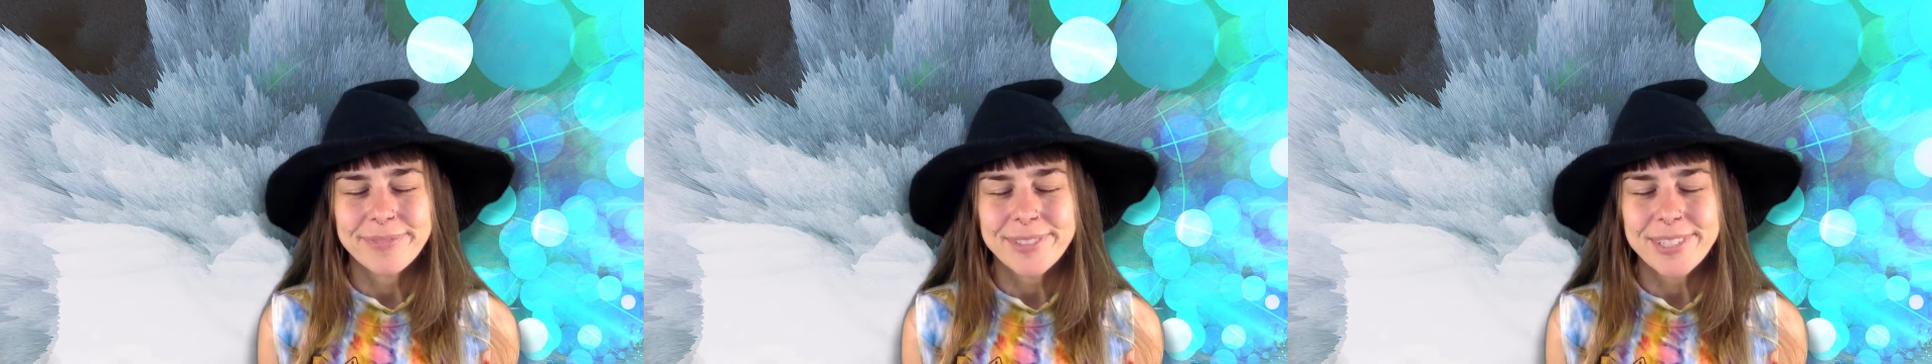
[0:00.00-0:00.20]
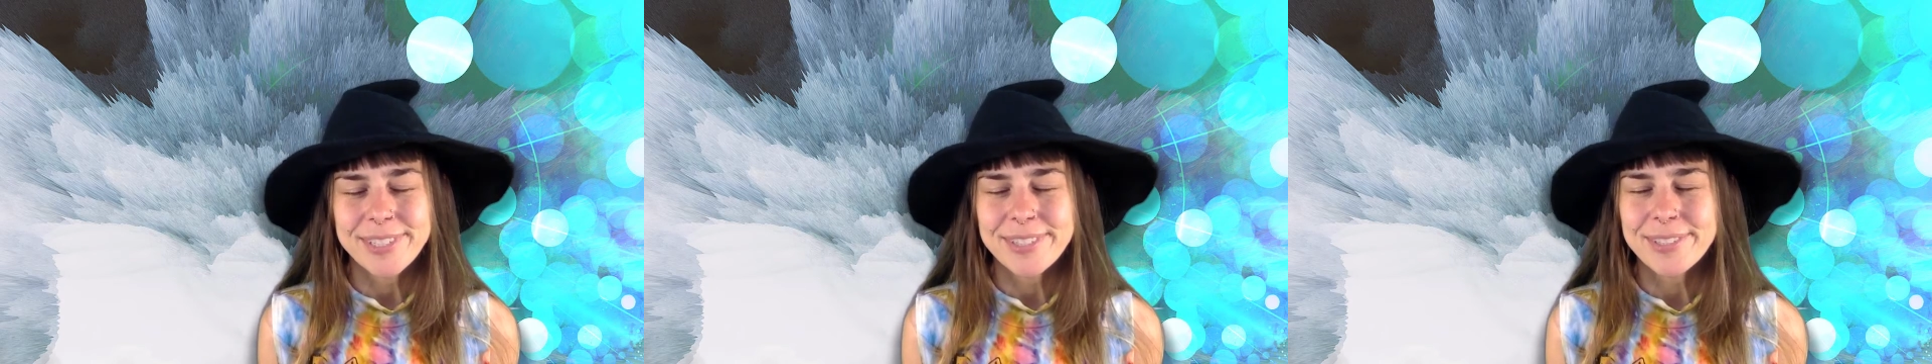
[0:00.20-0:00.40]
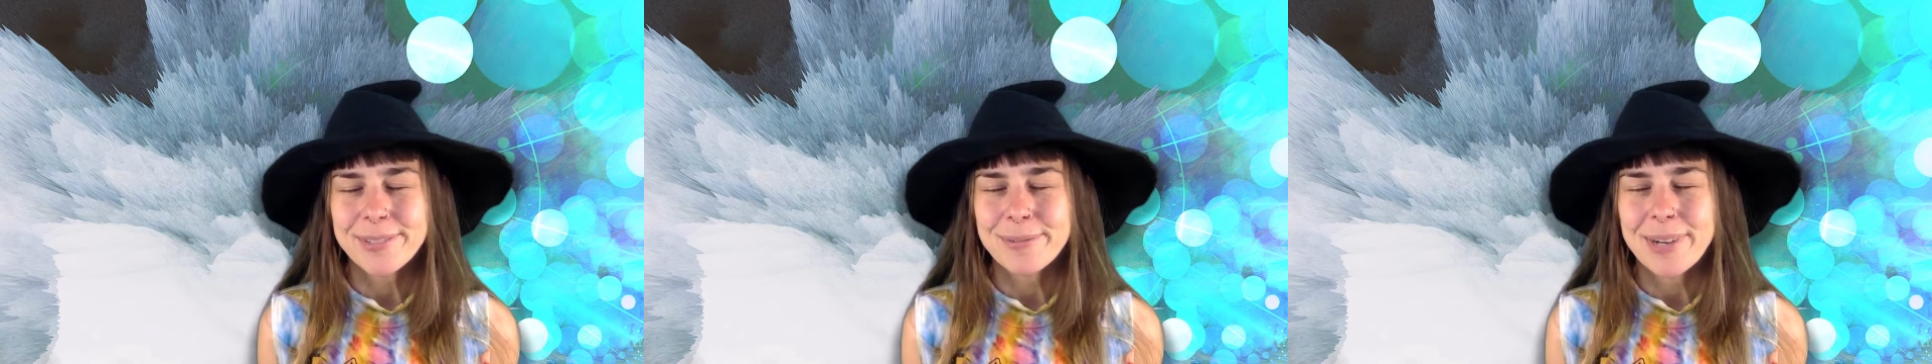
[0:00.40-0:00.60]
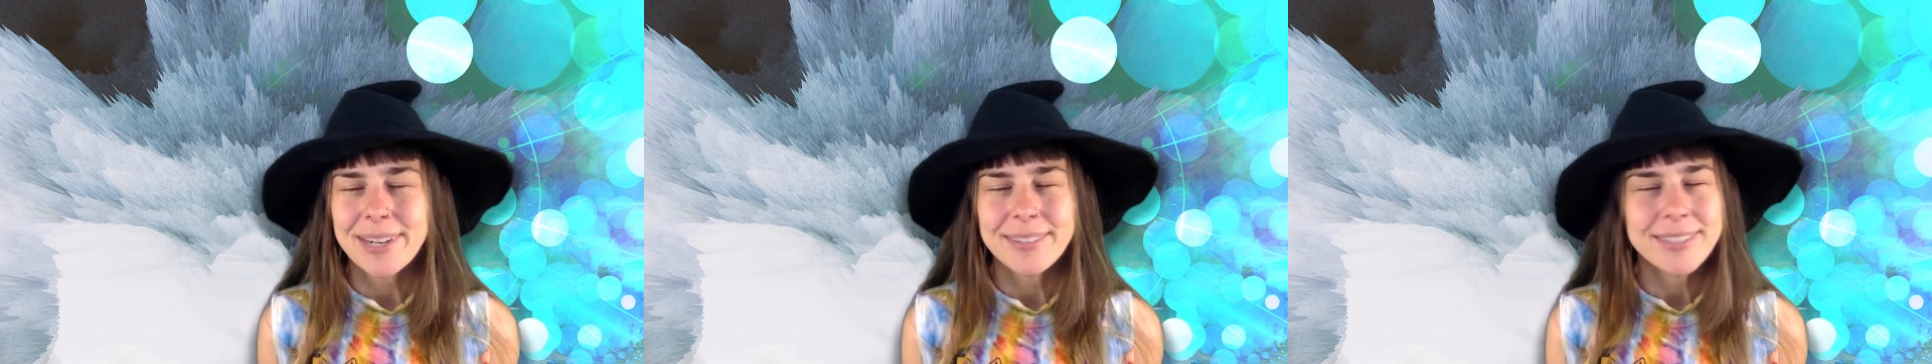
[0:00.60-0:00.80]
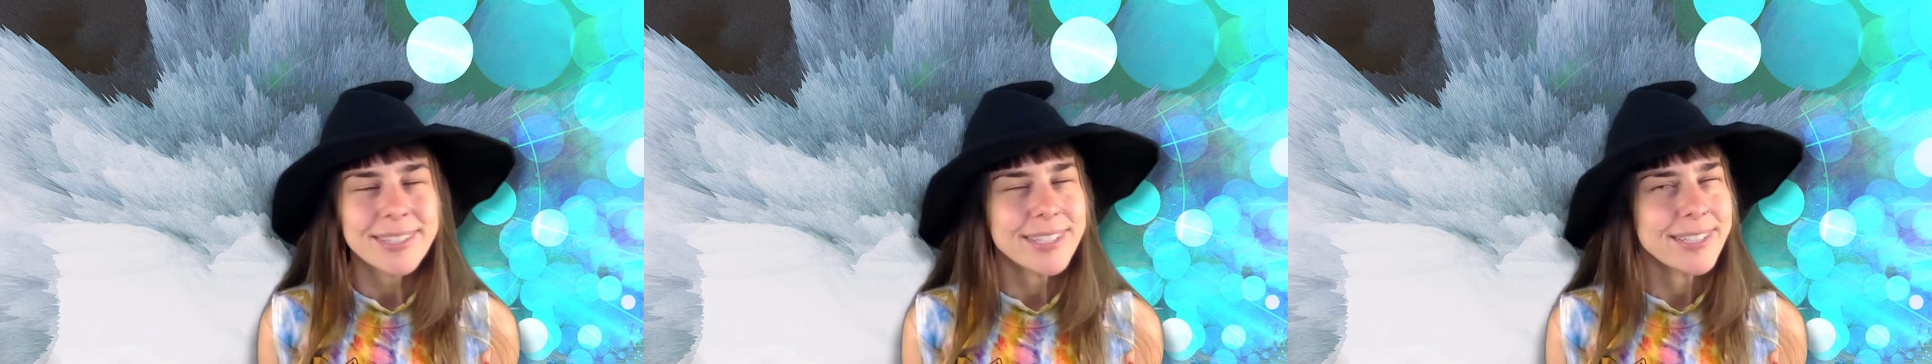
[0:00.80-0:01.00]
Just
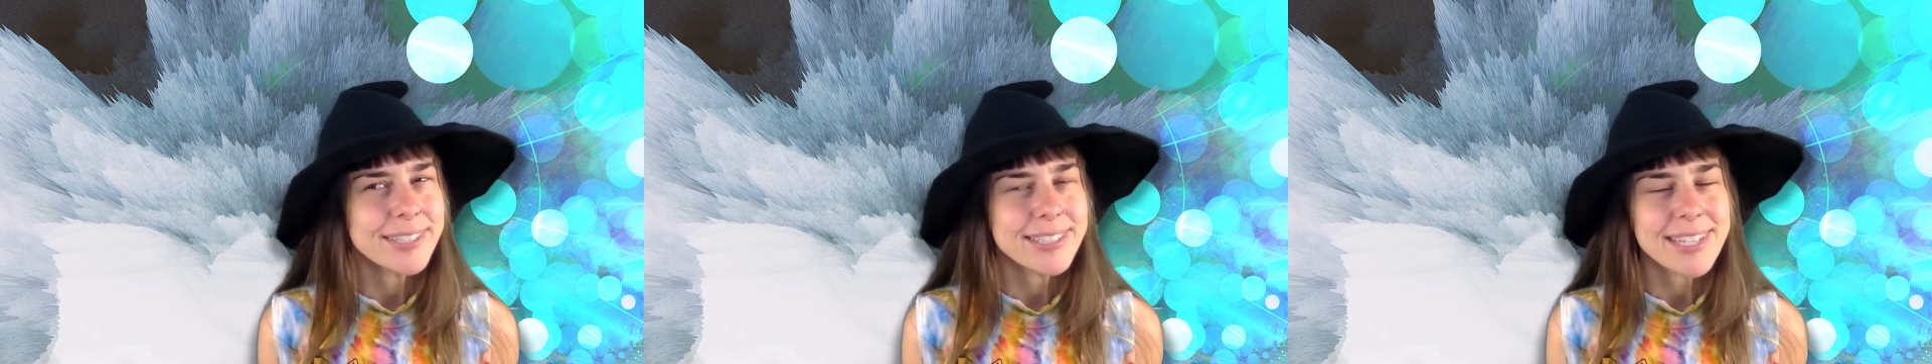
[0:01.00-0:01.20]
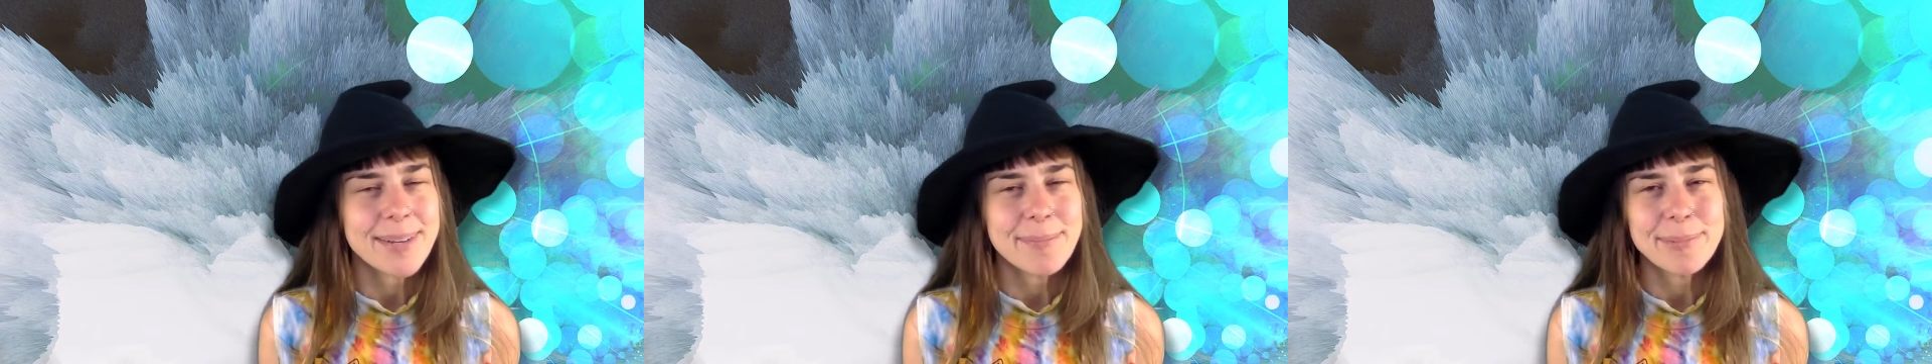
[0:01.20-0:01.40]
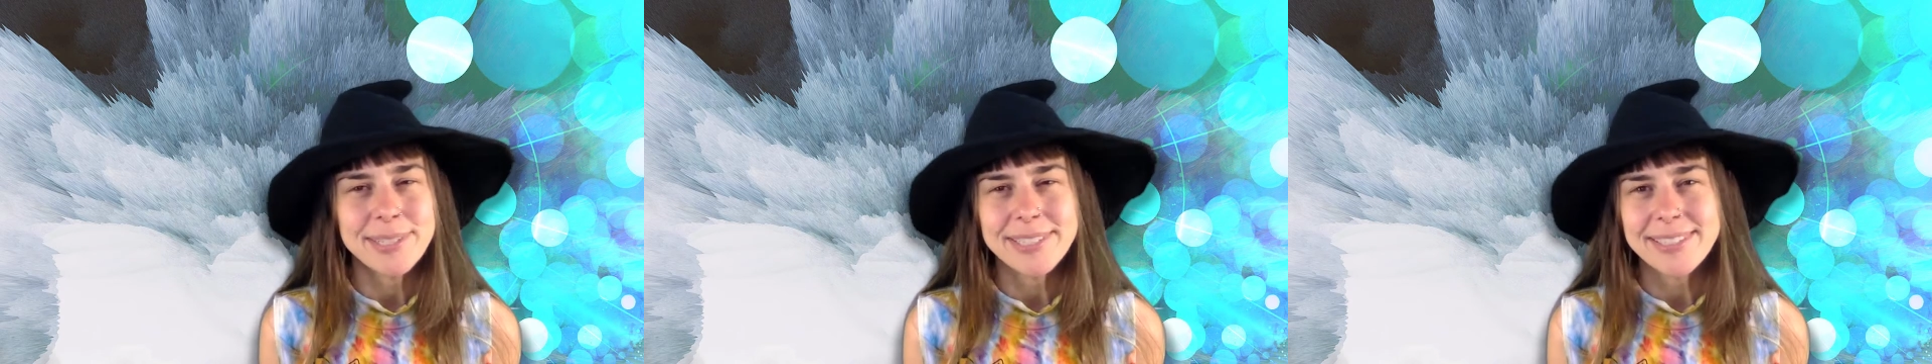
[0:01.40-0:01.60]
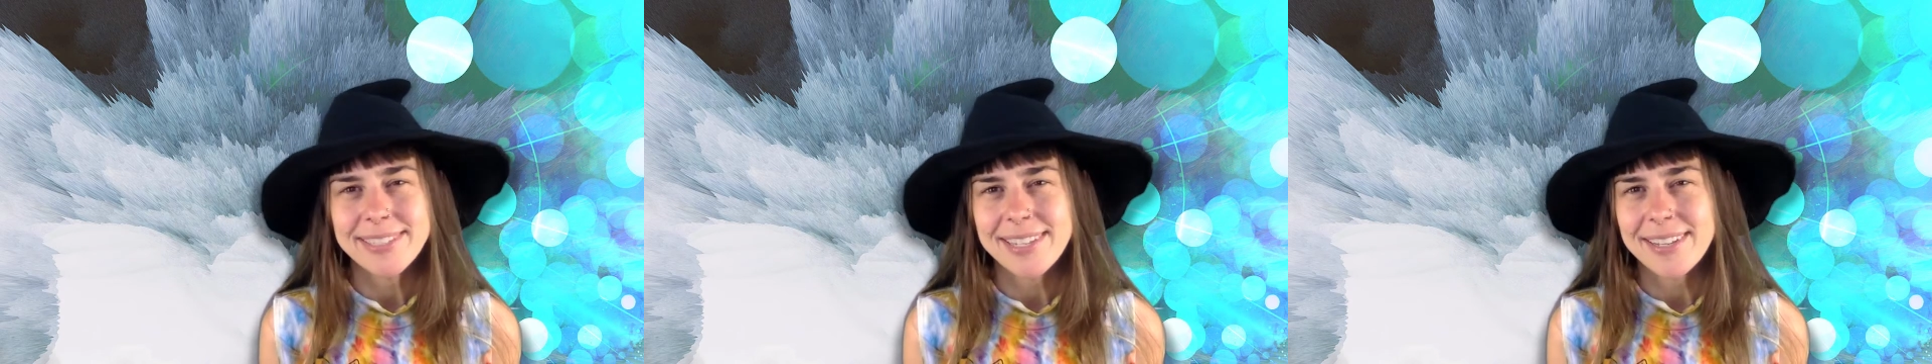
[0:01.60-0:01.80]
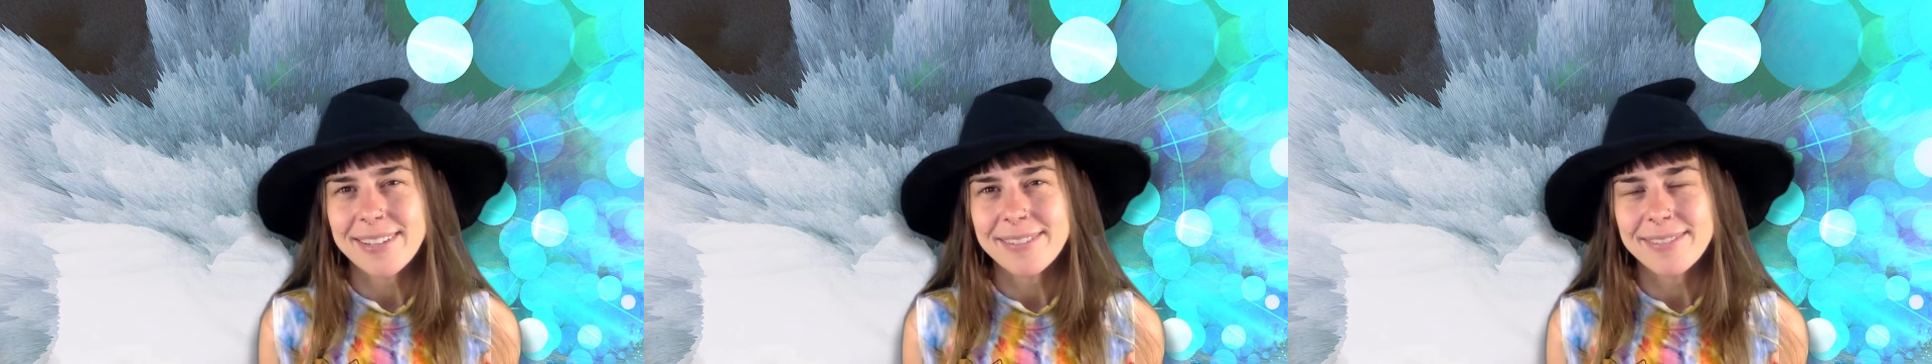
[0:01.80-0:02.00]
surrender your separate
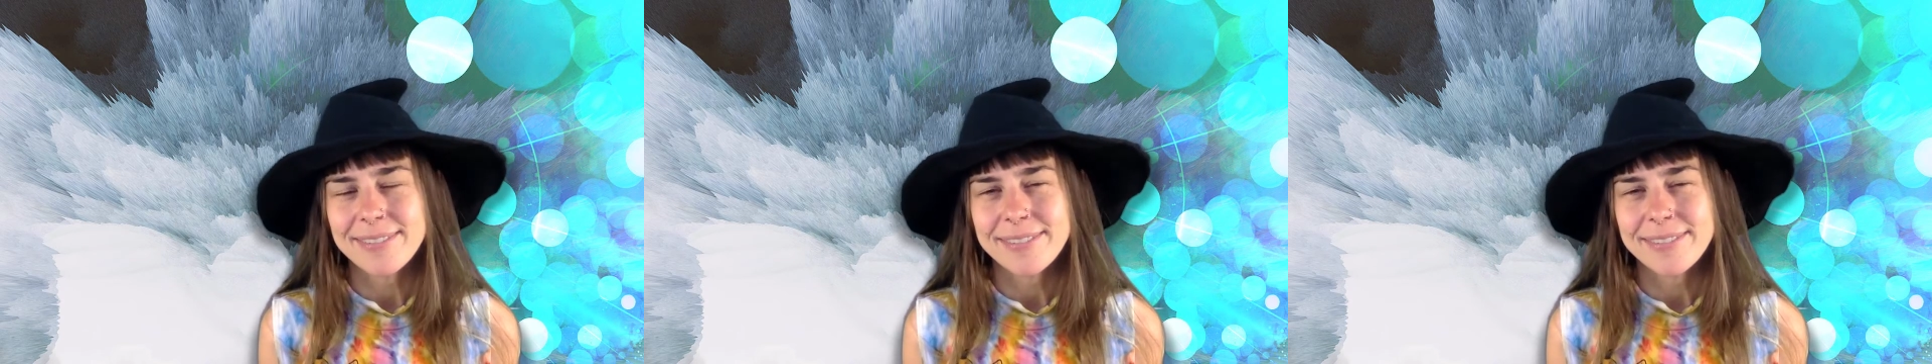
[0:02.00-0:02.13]
self.